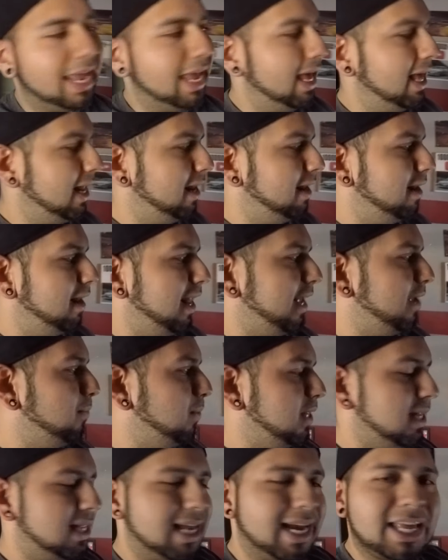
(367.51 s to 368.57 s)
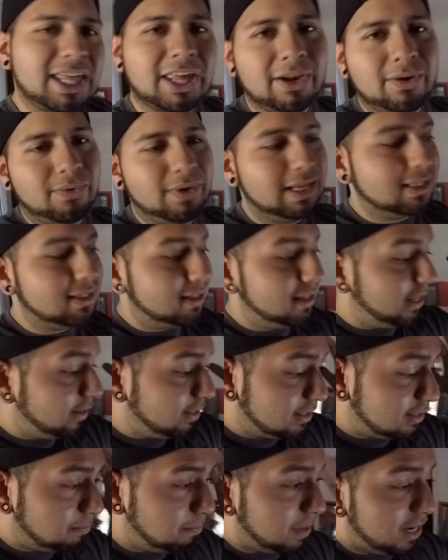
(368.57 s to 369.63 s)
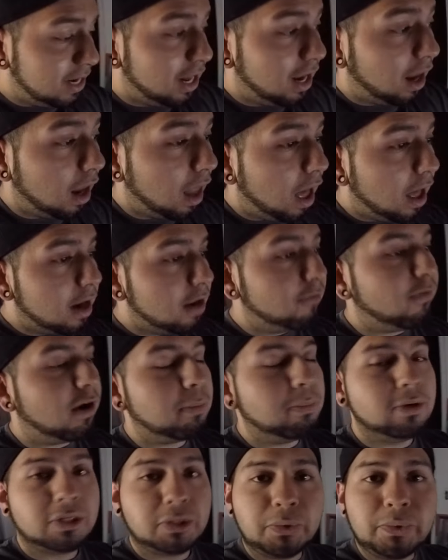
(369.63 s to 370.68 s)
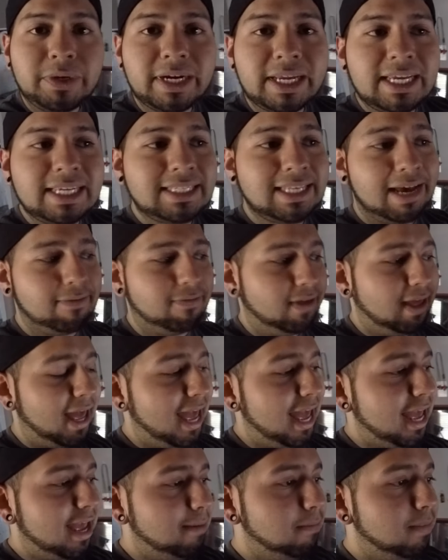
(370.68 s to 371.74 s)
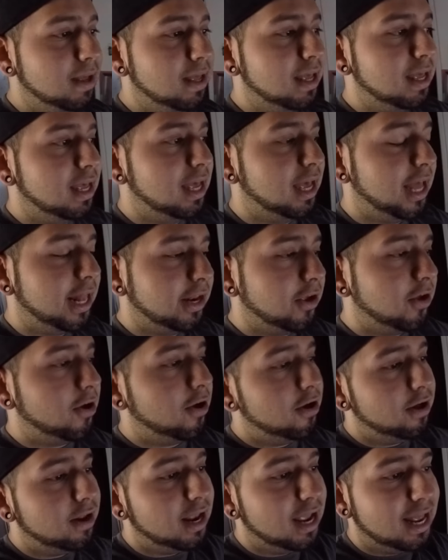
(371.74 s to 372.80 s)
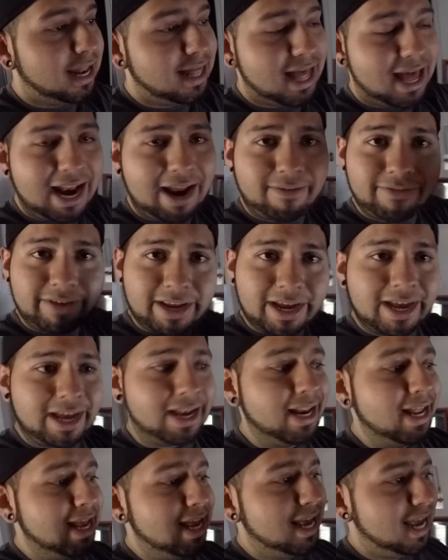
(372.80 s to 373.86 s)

And like with the tech channel, there's been a lot of opportunities that have came and gone and that I've done,